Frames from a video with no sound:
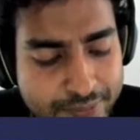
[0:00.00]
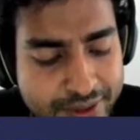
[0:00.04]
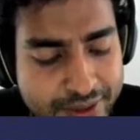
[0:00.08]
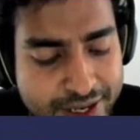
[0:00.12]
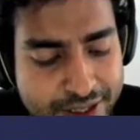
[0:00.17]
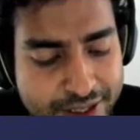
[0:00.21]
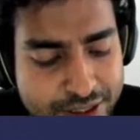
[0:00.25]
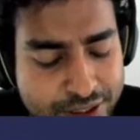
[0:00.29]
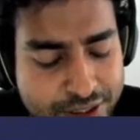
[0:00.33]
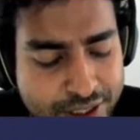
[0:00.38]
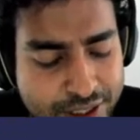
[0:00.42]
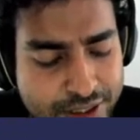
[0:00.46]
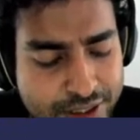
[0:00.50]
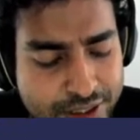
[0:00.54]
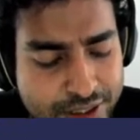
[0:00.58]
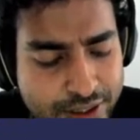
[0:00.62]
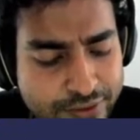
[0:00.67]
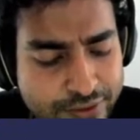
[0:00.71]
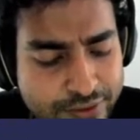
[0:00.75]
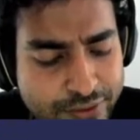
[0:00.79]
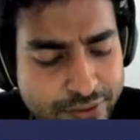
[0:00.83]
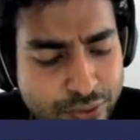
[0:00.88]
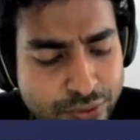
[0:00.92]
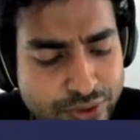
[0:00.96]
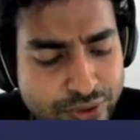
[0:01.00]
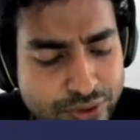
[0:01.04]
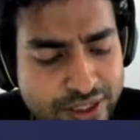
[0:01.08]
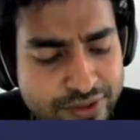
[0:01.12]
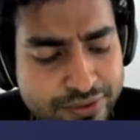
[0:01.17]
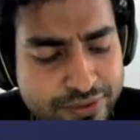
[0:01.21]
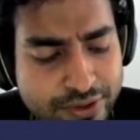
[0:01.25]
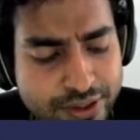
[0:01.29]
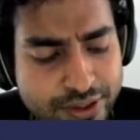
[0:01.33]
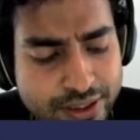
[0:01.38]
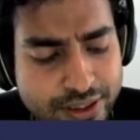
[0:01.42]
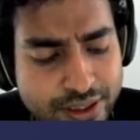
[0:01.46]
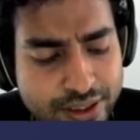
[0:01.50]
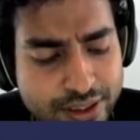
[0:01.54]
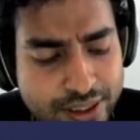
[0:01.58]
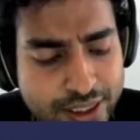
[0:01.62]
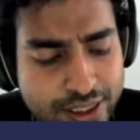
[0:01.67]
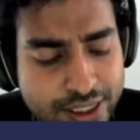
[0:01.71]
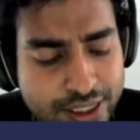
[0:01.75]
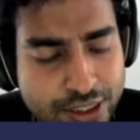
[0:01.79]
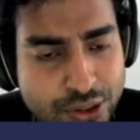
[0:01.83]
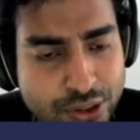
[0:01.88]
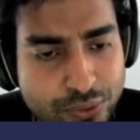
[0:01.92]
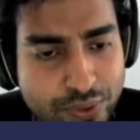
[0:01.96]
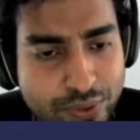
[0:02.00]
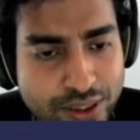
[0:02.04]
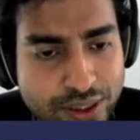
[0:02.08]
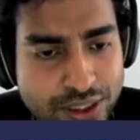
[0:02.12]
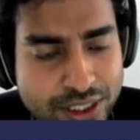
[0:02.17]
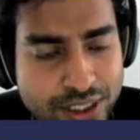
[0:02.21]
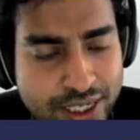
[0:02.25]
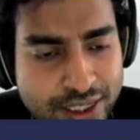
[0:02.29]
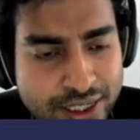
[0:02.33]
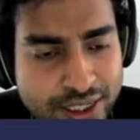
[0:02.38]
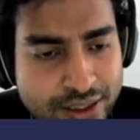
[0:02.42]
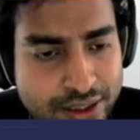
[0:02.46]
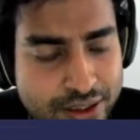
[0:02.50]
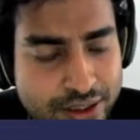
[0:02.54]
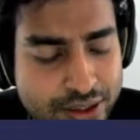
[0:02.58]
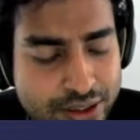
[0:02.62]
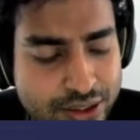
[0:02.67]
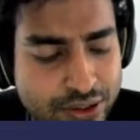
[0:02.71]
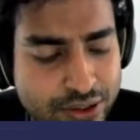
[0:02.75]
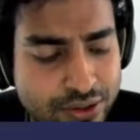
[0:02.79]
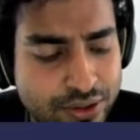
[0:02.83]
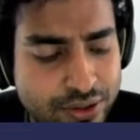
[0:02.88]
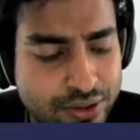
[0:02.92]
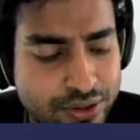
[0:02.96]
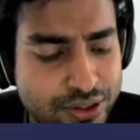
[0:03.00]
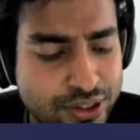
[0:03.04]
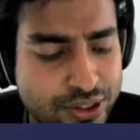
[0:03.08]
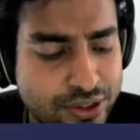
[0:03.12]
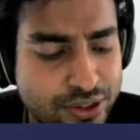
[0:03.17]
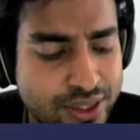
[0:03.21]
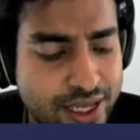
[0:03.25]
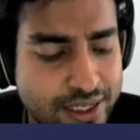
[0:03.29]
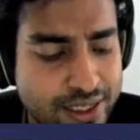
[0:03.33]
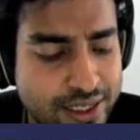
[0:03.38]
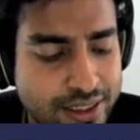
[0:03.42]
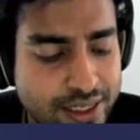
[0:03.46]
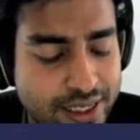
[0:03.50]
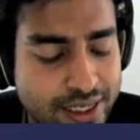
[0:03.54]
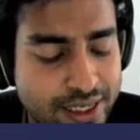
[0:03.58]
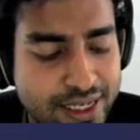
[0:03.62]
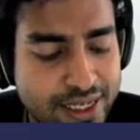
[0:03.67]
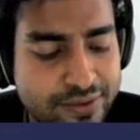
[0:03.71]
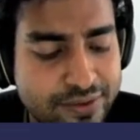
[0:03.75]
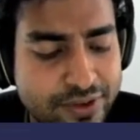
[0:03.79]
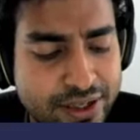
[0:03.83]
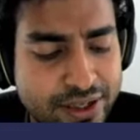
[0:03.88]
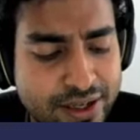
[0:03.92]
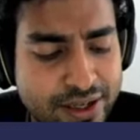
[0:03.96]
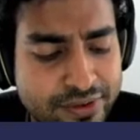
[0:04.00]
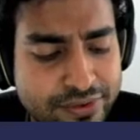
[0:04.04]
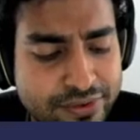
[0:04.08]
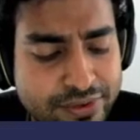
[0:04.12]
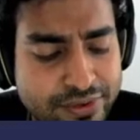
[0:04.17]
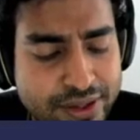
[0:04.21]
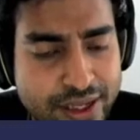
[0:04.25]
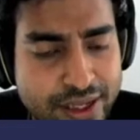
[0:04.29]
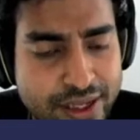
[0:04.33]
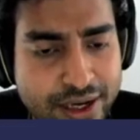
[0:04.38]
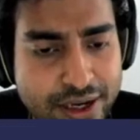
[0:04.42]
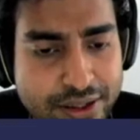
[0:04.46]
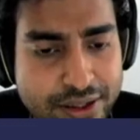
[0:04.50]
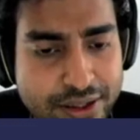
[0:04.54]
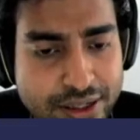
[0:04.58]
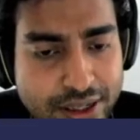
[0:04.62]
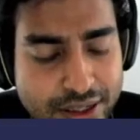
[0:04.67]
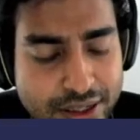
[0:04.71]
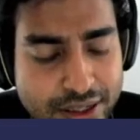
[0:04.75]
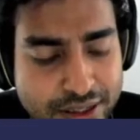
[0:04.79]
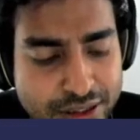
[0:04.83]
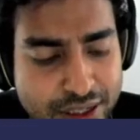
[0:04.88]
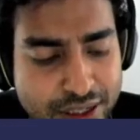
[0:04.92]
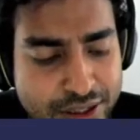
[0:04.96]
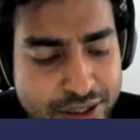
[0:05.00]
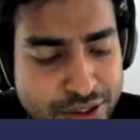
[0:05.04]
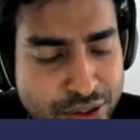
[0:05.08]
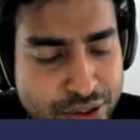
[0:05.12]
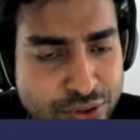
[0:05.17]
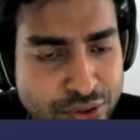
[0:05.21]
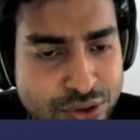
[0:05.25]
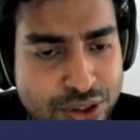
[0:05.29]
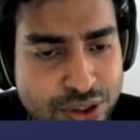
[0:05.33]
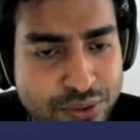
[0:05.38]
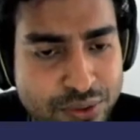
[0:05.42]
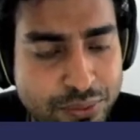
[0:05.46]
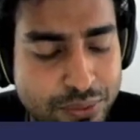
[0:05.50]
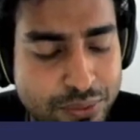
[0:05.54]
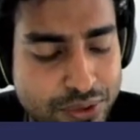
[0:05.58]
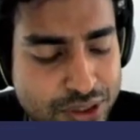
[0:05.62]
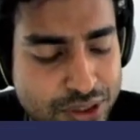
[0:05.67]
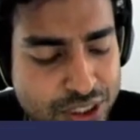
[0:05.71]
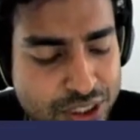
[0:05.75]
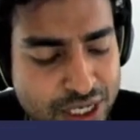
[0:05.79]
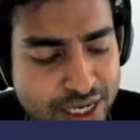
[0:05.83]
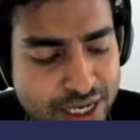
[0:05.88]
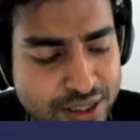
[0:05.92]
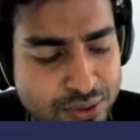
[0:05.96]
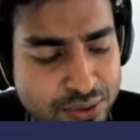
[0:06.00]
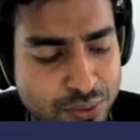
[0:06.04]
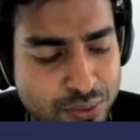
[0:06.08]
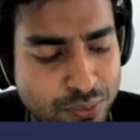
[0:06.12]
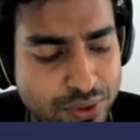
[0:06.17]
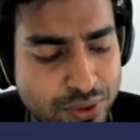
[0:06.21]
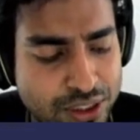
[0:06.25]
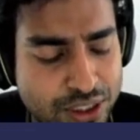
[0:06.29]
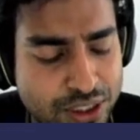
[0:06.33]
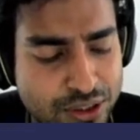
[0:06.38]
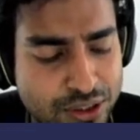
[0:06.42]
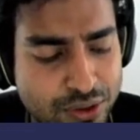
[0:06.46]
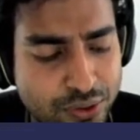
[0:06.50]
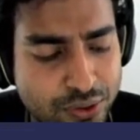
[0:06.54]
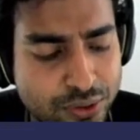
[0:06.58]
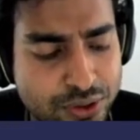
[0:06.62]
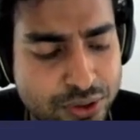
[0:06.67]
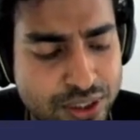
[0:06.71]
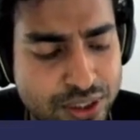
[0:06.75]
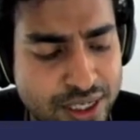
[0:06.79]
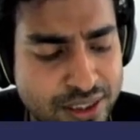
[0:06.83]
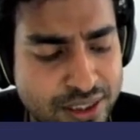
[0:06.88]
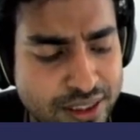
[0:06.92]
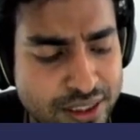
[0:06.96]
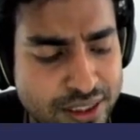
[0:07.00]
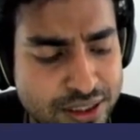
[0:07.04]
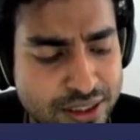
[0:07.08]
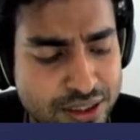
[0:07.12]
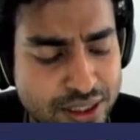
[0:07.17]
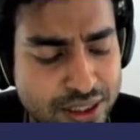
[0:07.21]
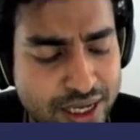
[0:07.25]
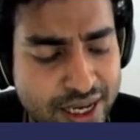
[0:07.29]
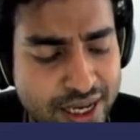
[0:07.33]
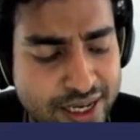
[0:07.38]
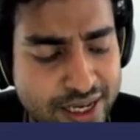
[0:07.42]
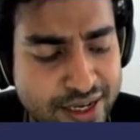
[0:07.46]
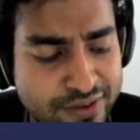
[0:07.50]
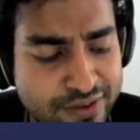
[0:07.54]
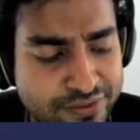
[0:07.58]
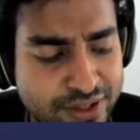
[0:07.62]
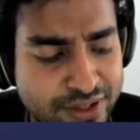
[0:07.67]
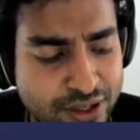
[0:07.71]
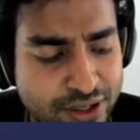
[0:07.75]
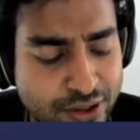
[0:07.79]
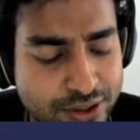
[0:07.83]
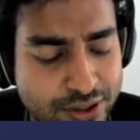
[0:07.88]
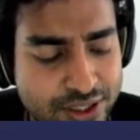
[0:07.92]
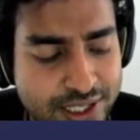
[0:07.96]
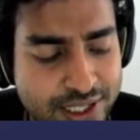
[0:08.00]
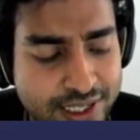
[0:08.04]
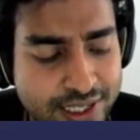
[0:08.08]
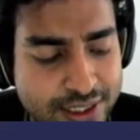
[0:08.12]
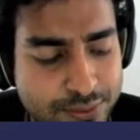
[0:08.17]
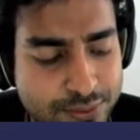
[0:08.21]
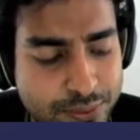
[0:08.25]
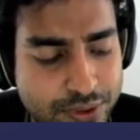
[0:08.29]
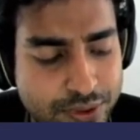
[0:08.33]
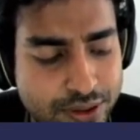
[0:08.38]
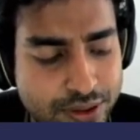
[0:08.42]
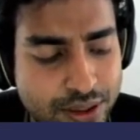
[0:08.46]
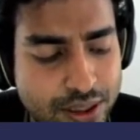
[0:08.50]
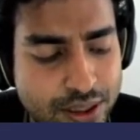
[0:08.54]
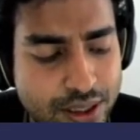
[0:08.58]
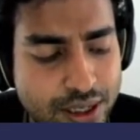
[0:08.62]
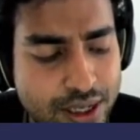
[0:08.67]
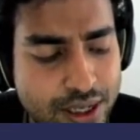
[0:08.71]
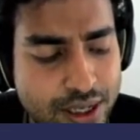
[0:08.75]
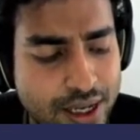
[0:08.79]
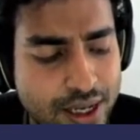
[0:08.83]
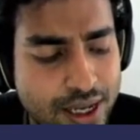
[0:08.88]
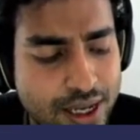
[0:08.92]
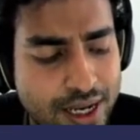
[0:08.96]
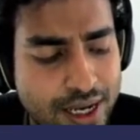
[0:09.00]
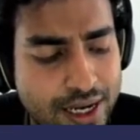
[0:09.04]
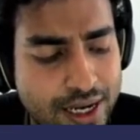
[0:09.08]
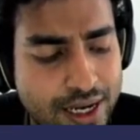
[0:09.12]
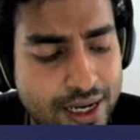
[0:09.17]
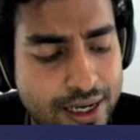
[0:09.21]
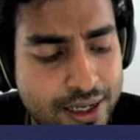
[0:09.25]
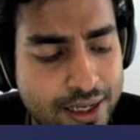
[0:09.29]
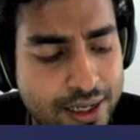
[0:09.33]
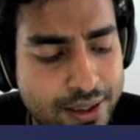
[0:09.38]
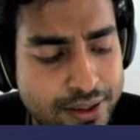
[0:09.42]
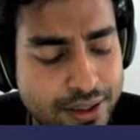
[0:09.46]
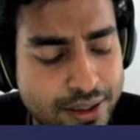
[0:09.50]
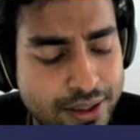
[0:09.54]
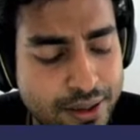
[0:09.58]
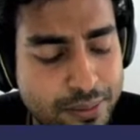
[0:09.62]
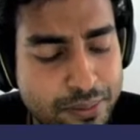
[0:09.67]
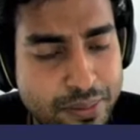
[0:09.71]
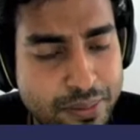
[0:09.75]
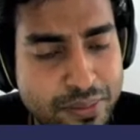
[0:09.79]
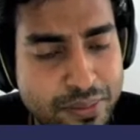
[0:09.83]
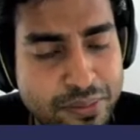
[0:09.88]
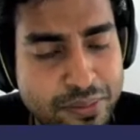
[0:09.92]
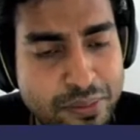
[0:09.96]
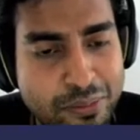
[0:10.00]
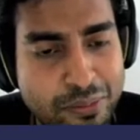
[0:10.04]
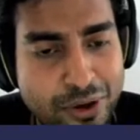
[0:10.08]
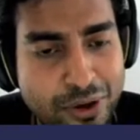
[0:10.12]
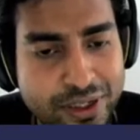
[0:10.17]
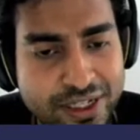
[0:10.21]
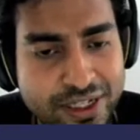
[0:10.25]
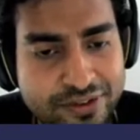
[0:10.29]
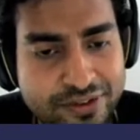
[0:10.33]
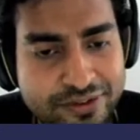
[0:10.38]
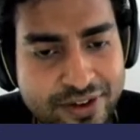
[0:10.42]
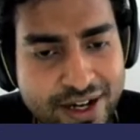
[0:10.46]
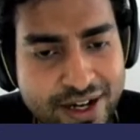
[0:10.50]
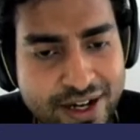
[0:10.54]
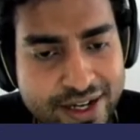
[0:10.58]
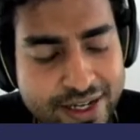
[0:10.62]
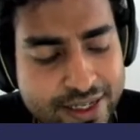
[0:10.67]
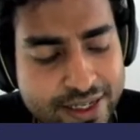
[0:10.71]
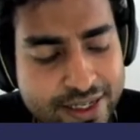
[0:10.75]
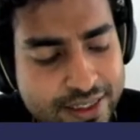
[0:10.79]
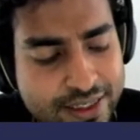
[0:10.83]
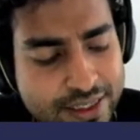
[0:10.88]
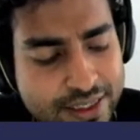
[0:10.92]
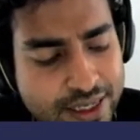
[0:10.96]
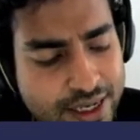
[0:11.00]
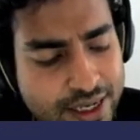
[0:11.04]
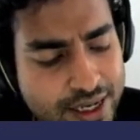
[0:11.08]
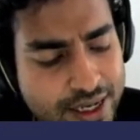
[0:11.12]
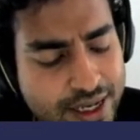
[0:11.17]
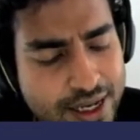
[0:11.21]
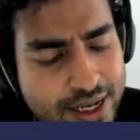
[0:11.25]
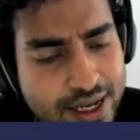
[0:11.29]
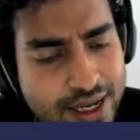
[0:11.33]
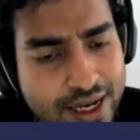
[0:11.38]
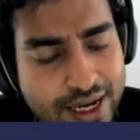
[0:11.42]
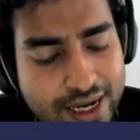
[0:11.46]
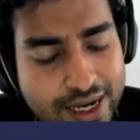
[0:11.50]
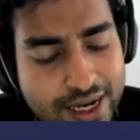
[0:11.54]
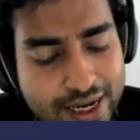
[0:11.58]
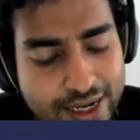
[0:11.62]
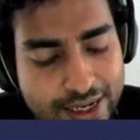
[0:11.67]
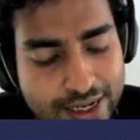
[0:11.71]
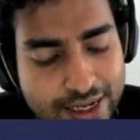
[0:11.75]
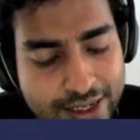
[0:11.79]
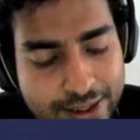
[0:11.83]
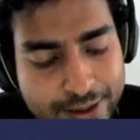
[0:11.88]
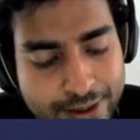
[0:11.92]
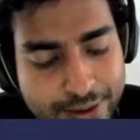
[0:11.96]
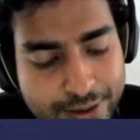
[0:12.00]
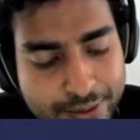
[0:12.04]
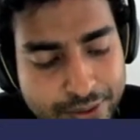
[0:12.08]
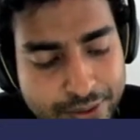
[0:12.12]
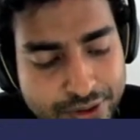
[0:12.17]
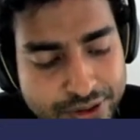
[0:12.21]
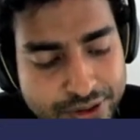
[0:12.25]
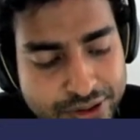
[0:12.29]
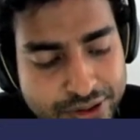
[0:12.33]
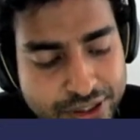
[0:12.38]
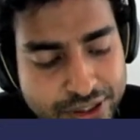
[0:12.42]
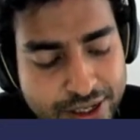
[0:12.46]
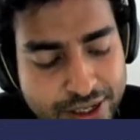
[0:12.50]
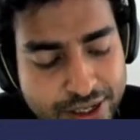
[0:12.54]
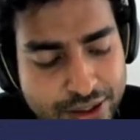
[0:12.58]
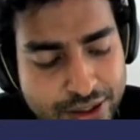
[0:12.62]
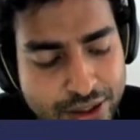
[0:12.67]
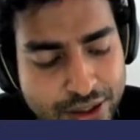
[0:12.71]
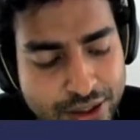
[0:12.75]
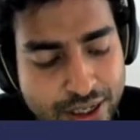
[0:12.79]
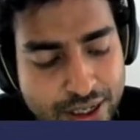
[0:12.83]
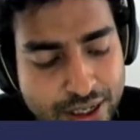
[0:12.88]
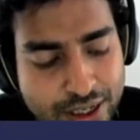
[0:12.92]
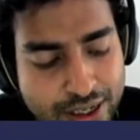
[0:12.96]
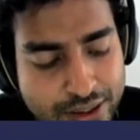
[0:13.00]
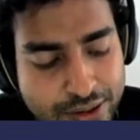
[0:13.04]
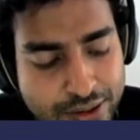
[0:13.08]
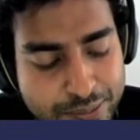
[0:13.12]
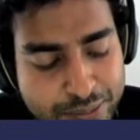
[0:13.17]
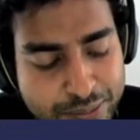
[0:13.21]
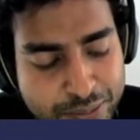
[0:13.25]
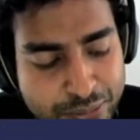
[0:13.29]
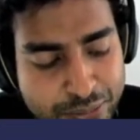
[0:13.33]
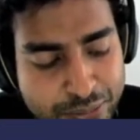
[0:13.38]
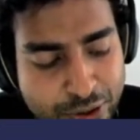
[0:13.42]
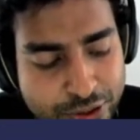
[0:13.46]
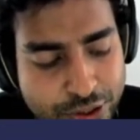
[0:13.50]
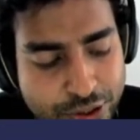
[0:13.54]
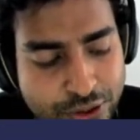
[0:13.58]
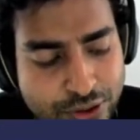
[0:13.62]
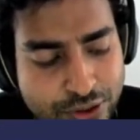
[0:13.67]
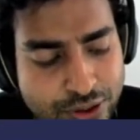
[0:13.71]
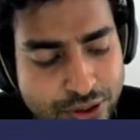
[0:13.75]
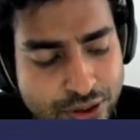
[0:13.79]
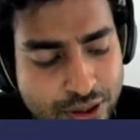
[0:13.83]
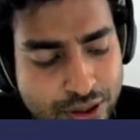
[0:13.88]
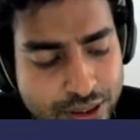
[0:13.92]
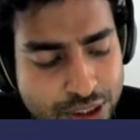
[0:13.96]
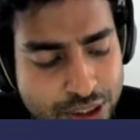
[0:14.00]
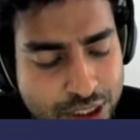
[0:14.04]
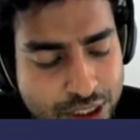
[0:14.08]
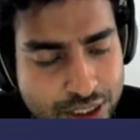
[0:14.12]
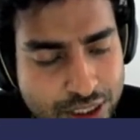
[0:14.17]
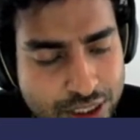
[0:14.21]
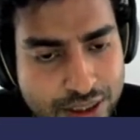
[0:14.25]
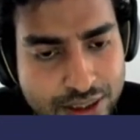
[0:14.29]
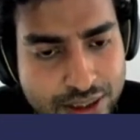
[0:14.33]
is reserved only for the issuing chain, so that even if a new chain which is hosting this NFT on transfer modifies their module logic,